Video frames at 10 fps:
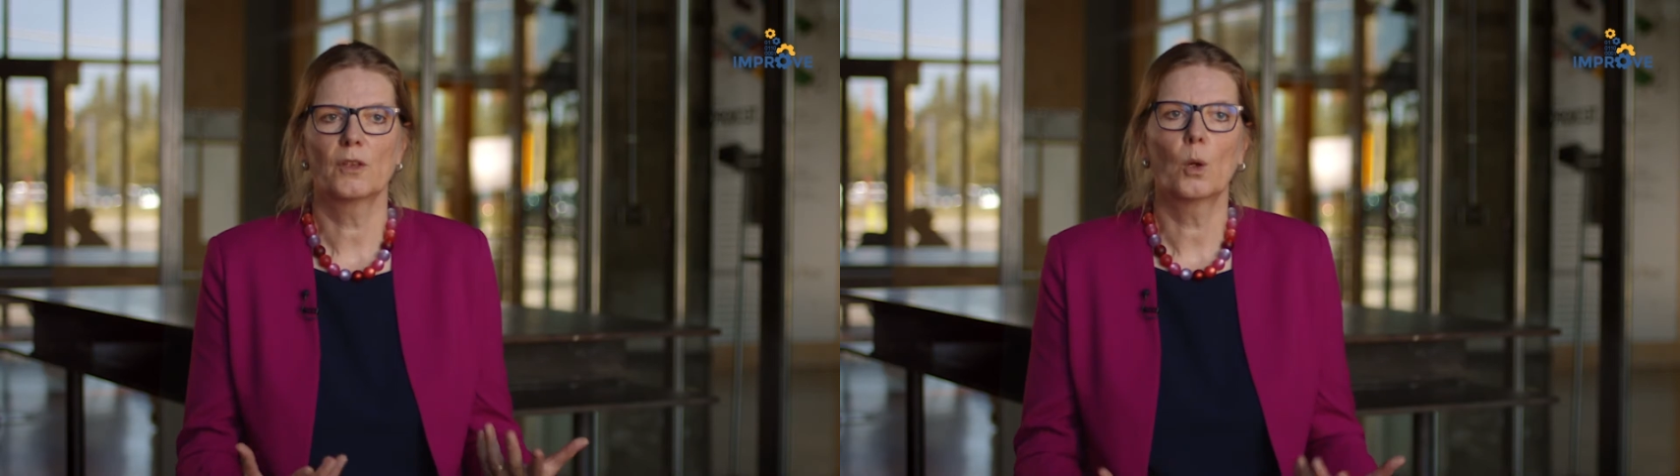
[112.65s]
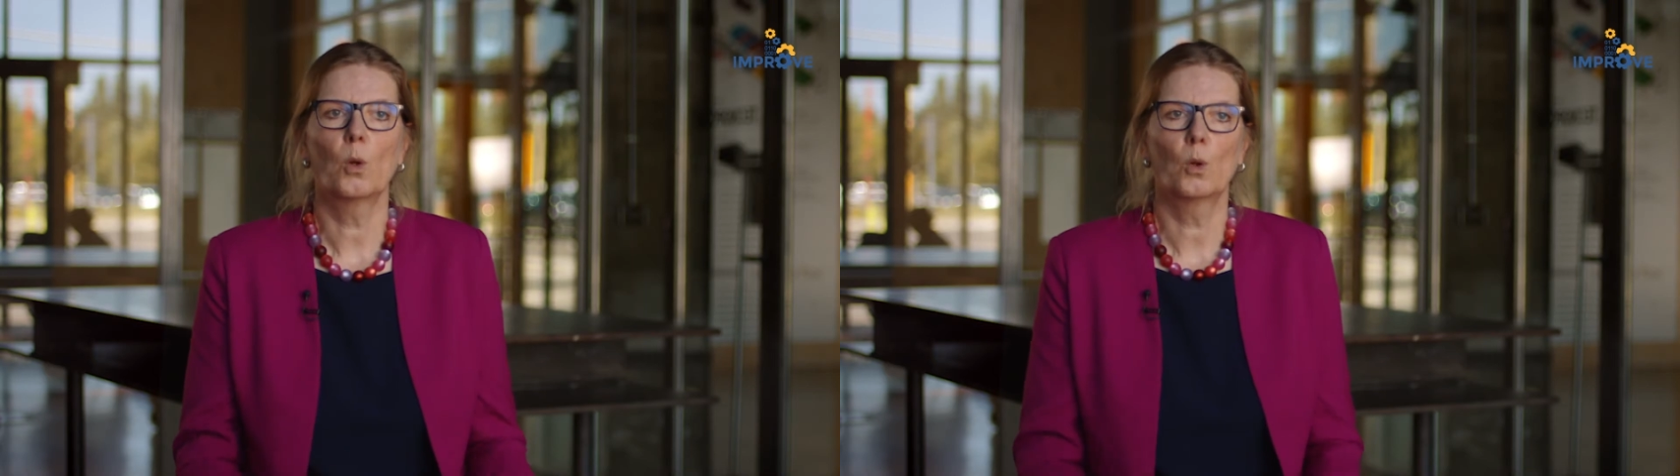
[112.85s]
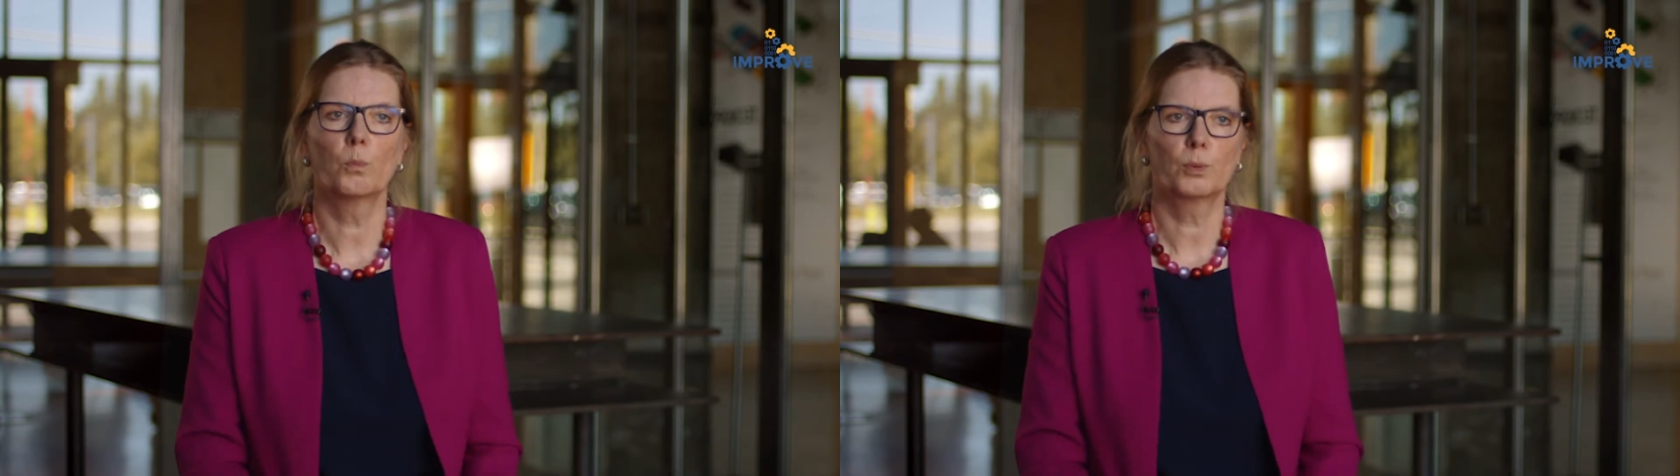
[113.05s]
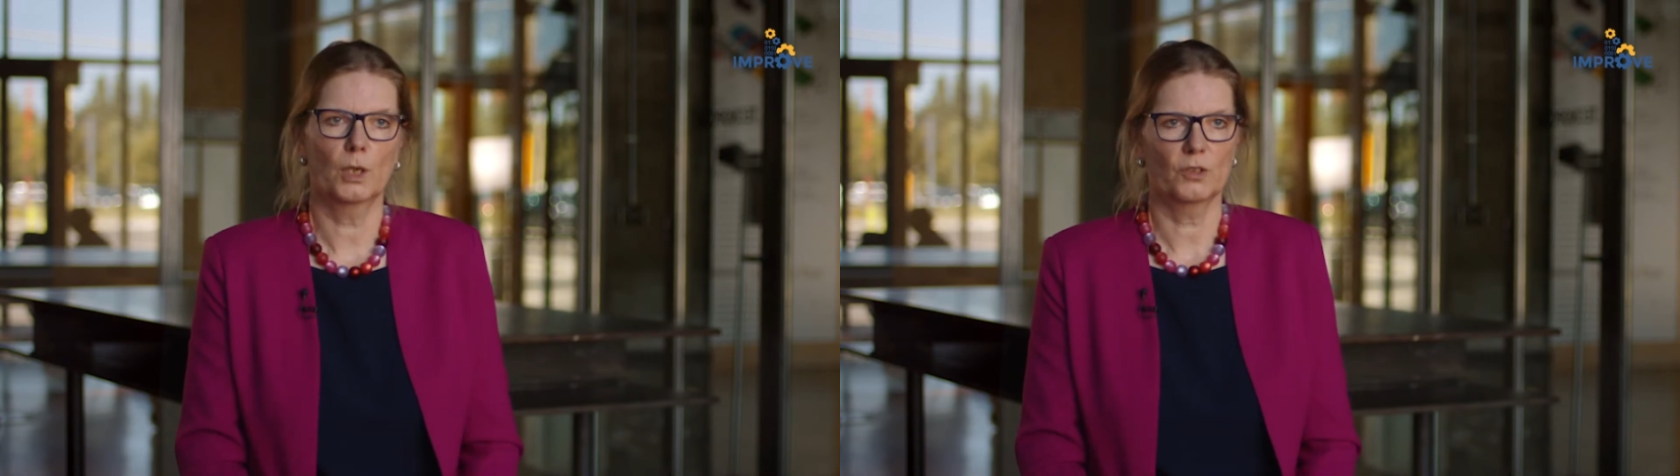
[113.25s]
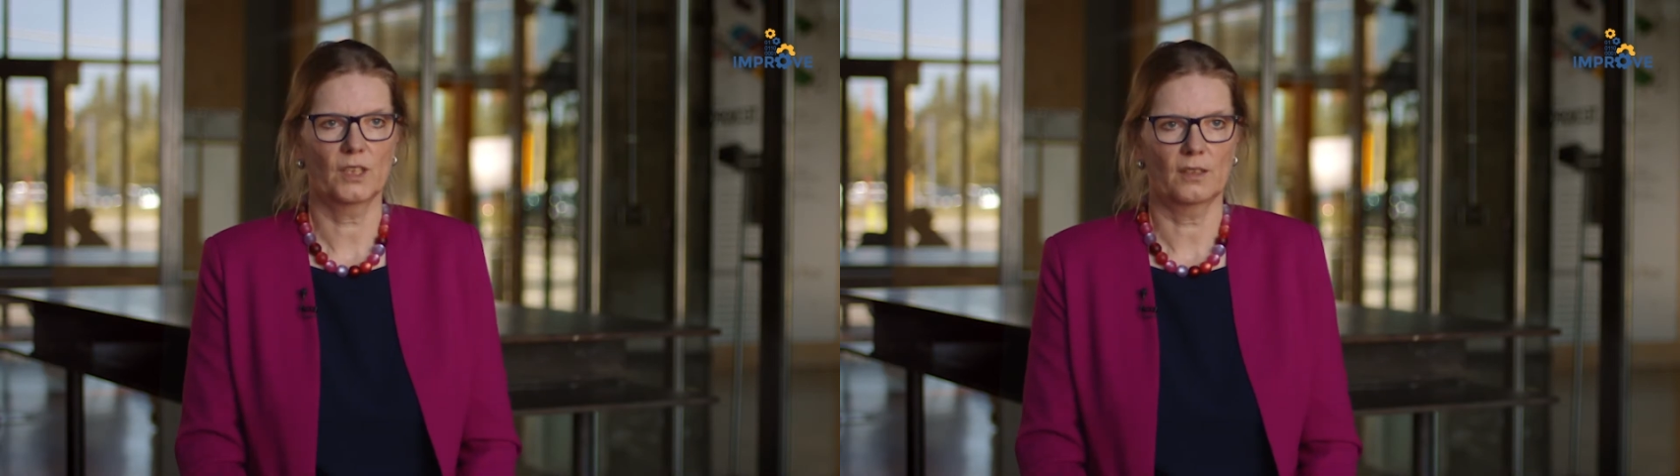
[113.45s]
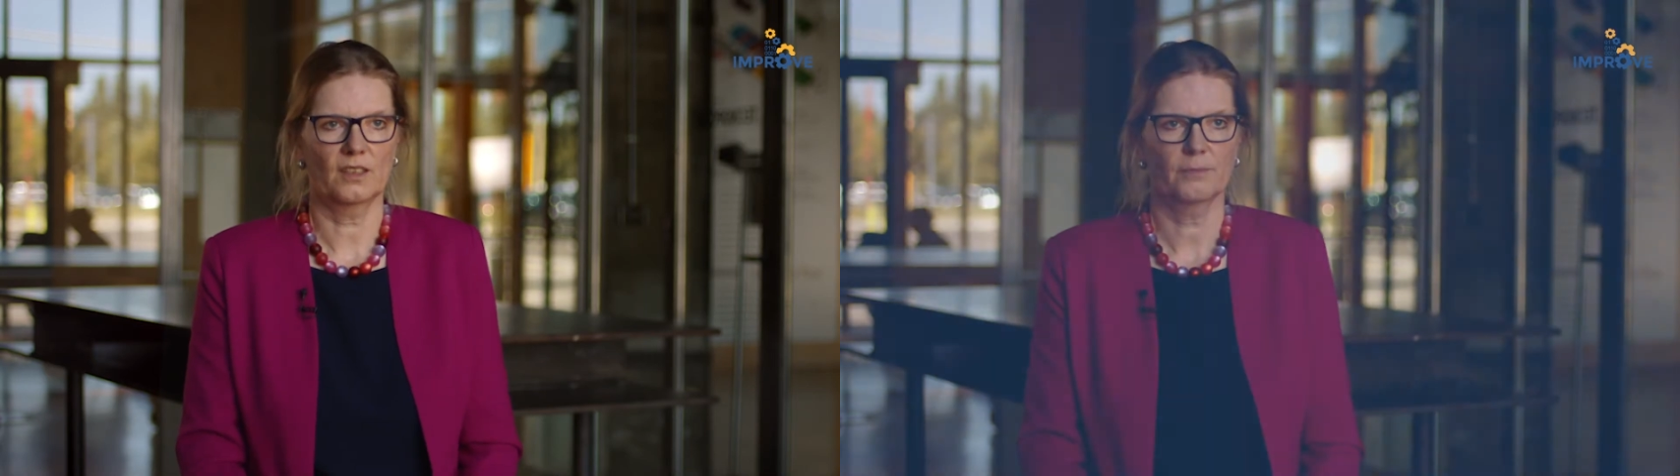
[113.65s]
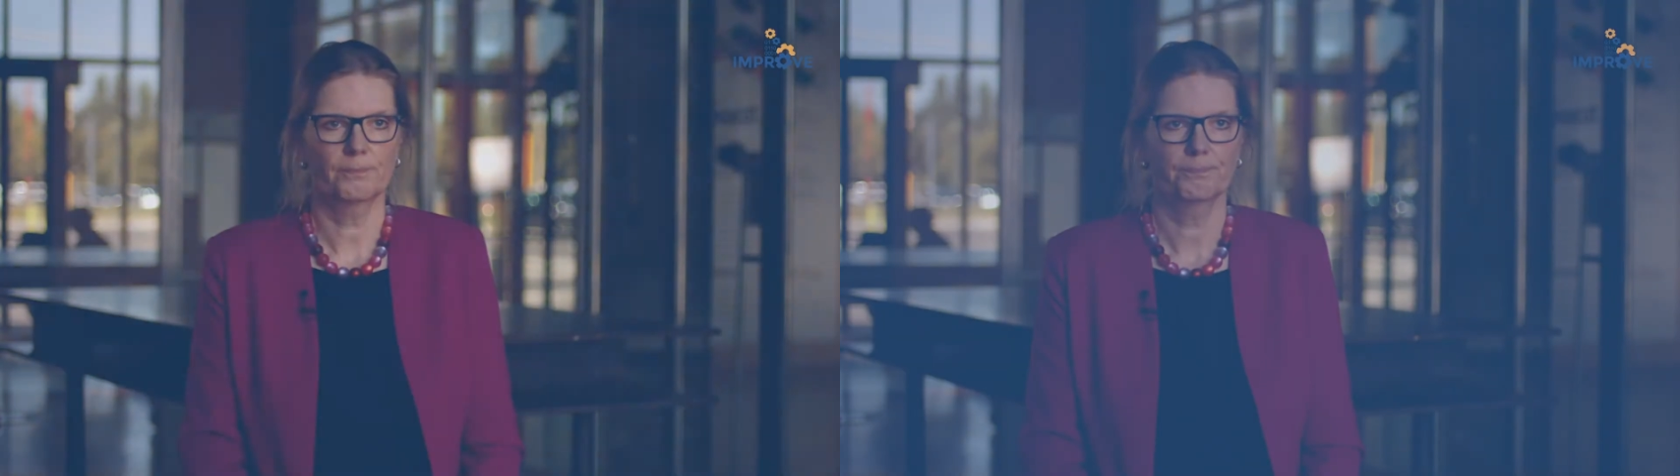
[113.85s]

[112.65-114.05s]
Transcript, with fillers: the whole process.